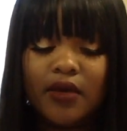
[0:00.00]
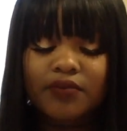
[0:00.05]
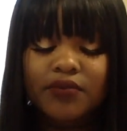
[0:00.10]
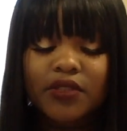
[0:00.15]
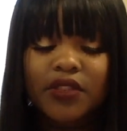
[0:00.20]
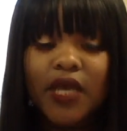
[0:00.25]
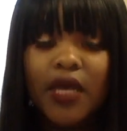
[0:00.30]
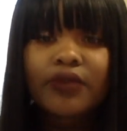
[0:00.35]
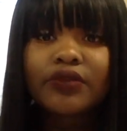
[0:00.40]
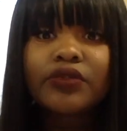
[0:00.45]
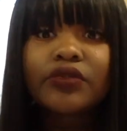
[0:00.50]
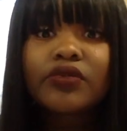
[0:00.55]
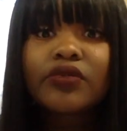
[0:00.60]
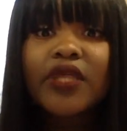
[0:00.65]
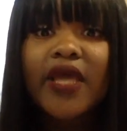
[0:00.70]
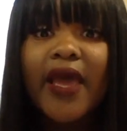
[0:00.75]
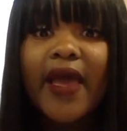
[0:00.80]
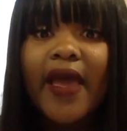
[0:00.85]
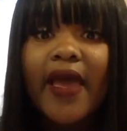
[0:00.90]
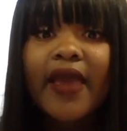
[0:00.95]
So I'll do
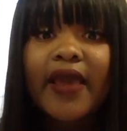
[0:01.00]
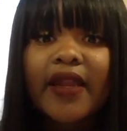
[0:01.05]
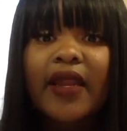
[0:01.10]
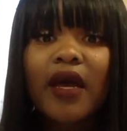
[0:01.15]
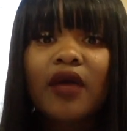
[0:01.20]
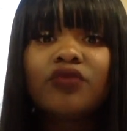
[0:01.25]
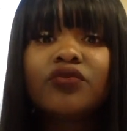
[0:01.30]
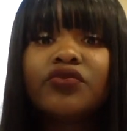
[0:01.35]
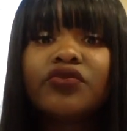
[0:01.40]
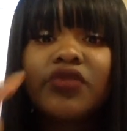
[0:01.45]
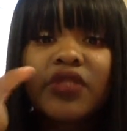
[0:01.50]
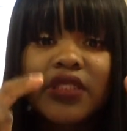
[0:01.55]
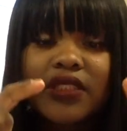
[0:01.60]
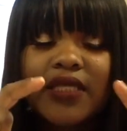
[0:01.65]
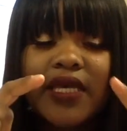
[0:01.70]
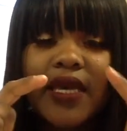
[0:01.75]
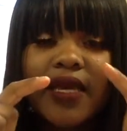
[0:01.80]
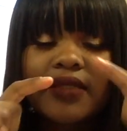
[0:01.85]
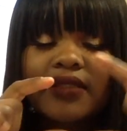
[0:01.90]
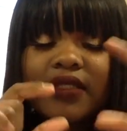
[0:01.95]
that, and I'll do the
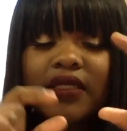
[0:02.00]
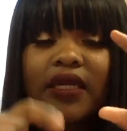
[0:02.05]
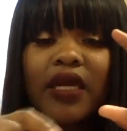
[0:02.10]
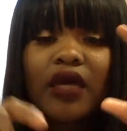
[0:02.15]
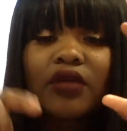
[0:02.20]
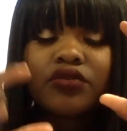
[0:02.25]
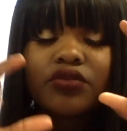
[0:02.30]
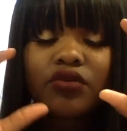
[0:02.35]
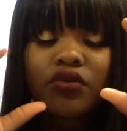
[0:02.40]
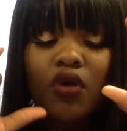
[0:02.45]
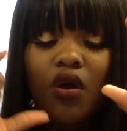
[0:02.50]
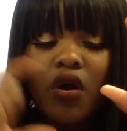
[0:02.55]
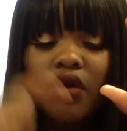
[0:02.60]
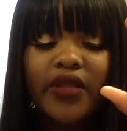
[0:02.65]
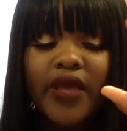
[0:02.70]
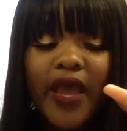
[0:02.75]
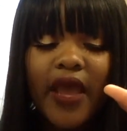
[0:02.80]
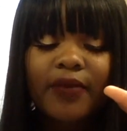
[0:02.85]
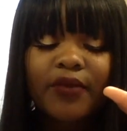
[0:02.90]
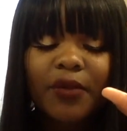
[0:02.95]
test, and I'll do all
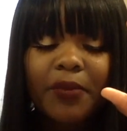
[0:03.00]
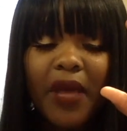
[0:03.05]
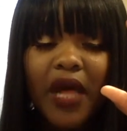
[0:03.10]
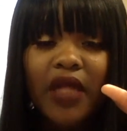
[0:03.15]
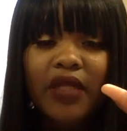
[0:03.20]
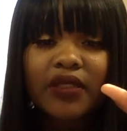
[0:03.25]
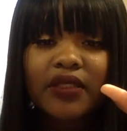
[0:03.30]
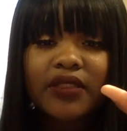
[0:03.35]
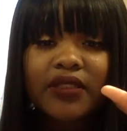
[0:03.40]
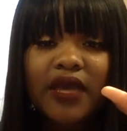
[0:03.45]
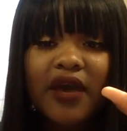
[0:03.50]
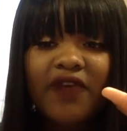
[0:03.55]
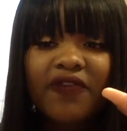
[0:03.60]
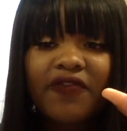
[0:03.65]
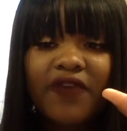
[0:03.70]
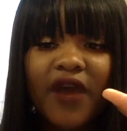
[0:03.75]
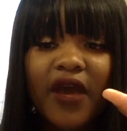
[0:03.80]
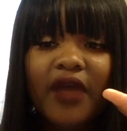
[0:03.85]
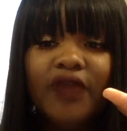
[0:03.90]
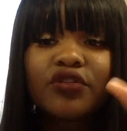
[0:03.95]
the abnormalities I'll
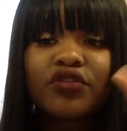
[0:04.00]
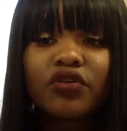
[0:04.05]
find.